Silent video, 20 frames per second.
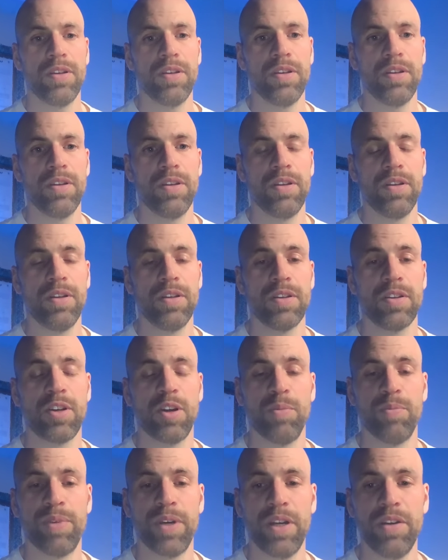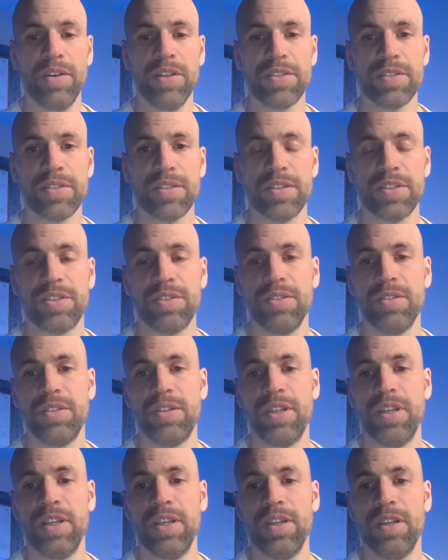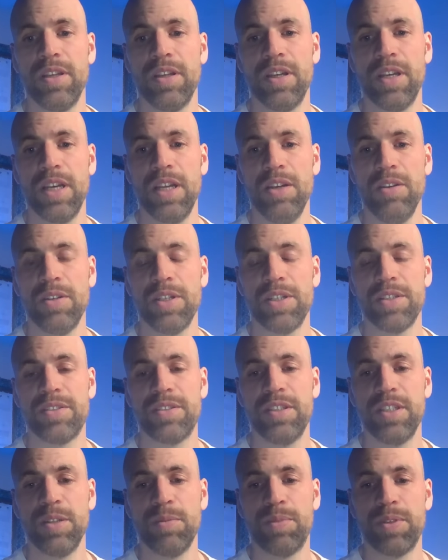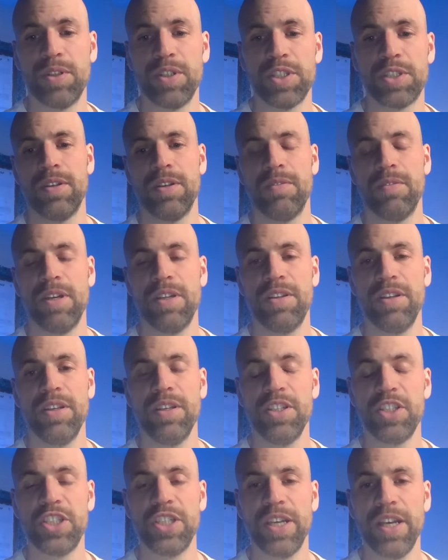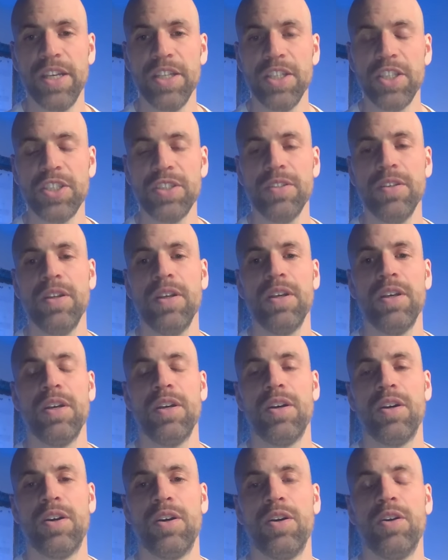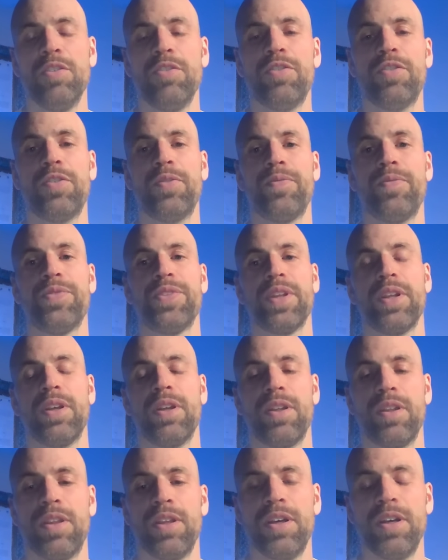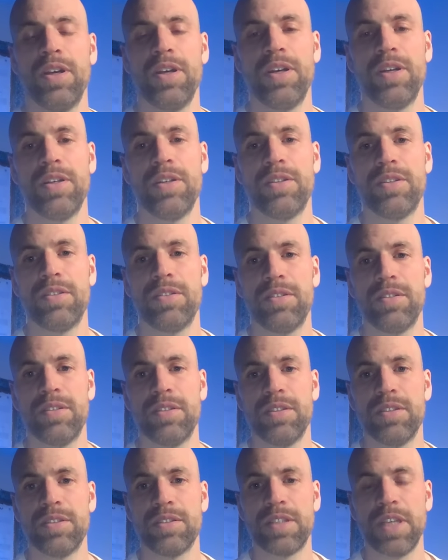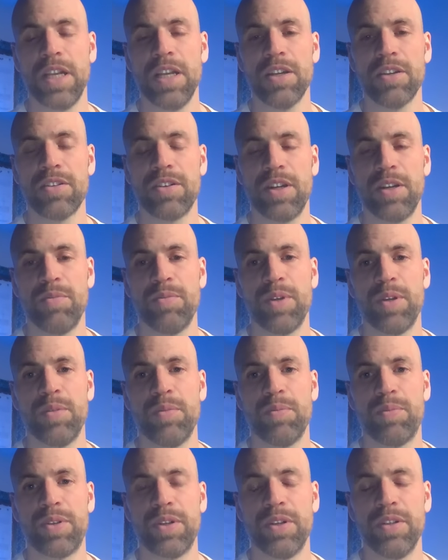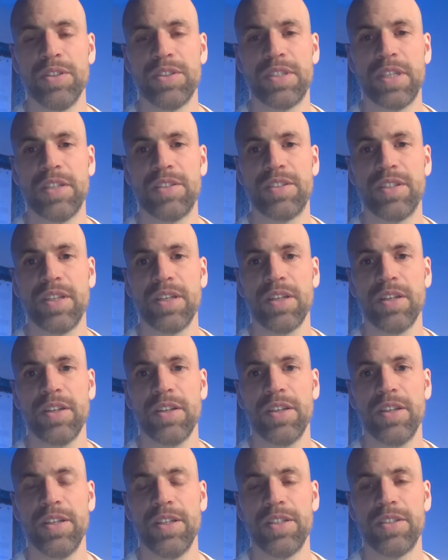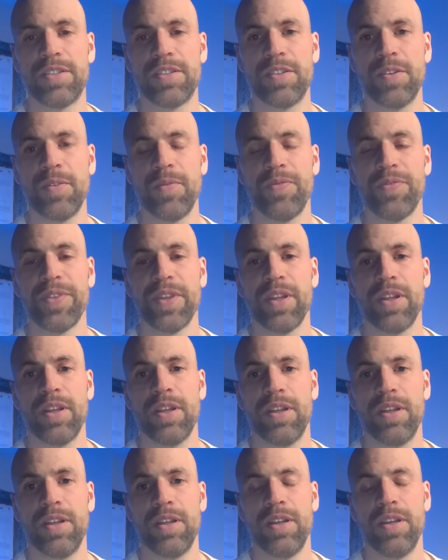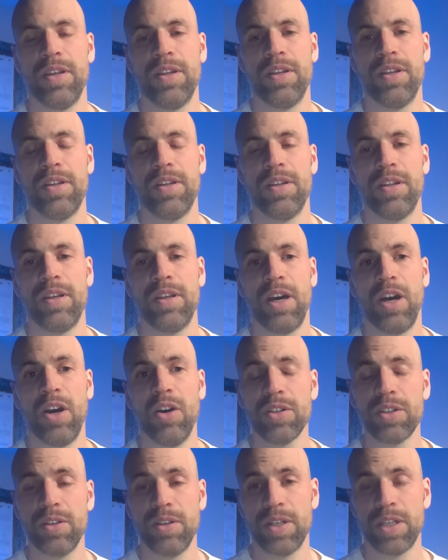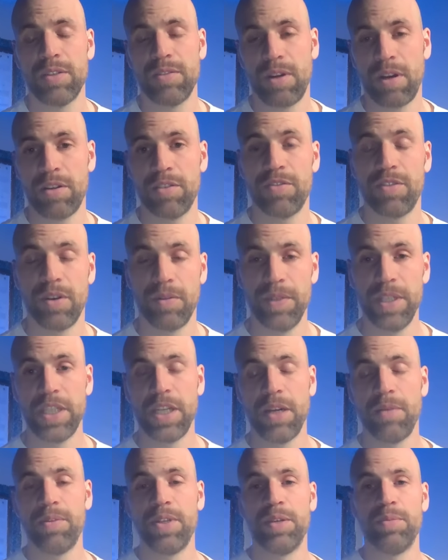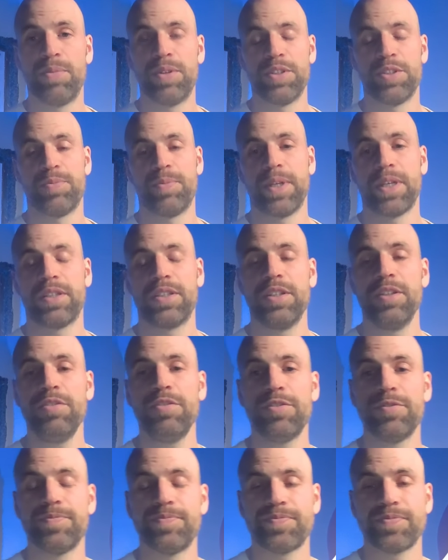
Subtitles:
in comparison to the LOSC approach, where the initiation of the telegram processing is an outgoing one from EWM perspective,